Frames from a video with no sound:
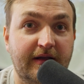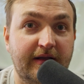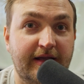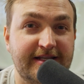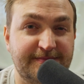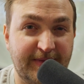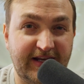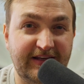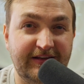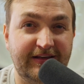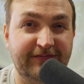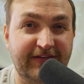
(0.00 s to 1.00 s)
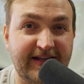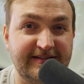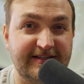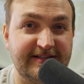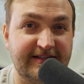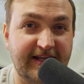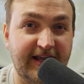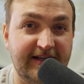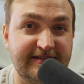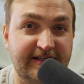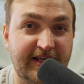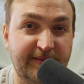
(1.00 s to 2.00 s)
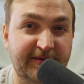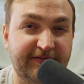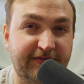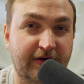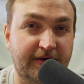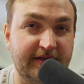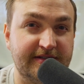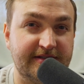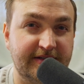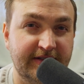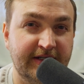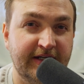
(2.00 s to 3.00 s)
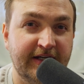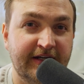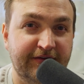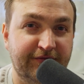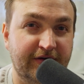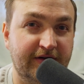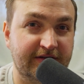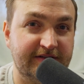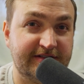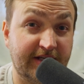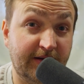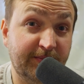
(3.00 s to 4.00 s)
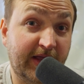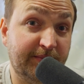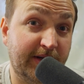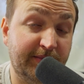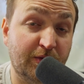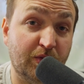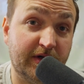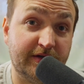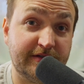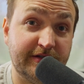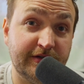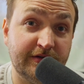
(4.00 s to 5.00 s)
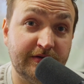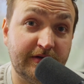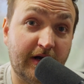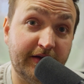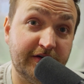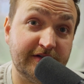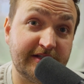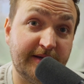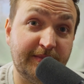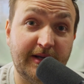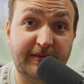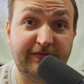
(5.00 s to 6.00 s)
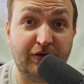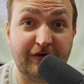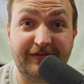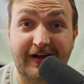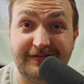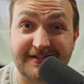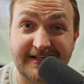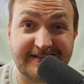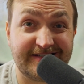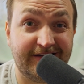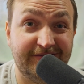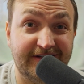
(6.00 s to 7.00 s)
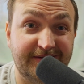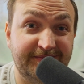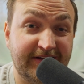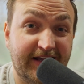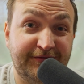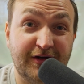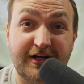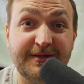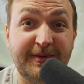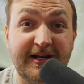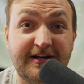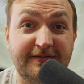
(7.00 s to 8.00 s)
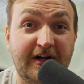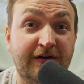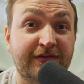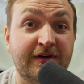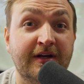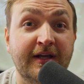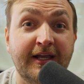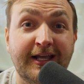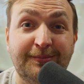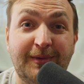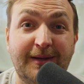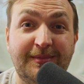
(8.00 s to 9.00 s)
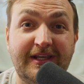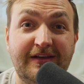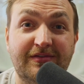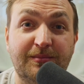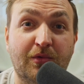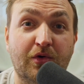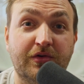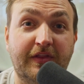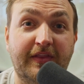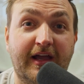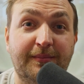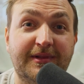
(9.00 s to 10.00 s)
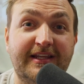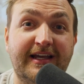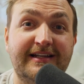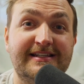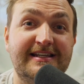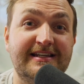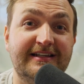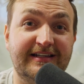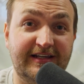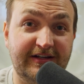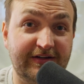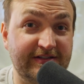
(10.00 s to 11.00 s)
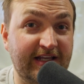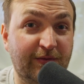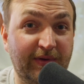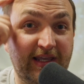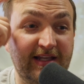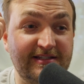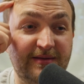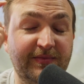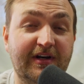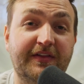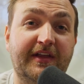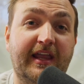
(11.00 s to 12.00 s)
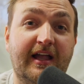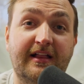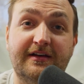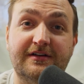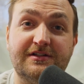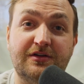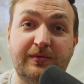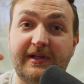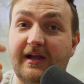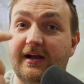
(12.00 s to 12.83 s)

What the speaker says: as many events as it takes to keep you focused. For some, that might be 1 or 2. Others, that might be 4, 5, 6, 7. If you're a competitive golfer, might be even more than that. But the idea here is that we get something on the calendar so we